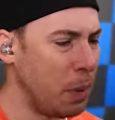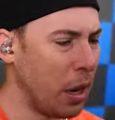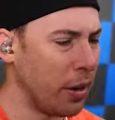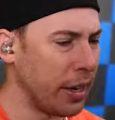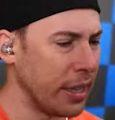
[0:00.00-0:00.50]

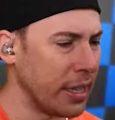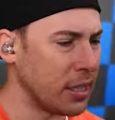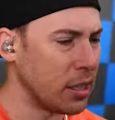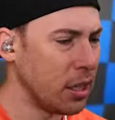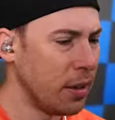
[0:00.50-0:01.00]
burying
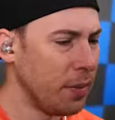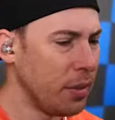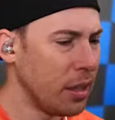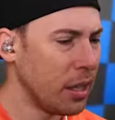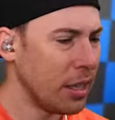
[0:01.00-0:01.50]
this.
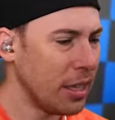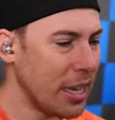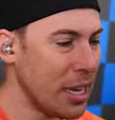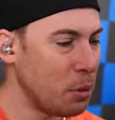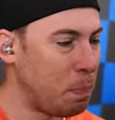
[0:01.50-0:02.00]

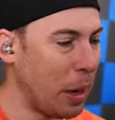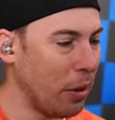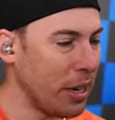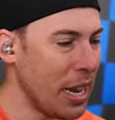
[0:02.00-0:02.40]
He's burying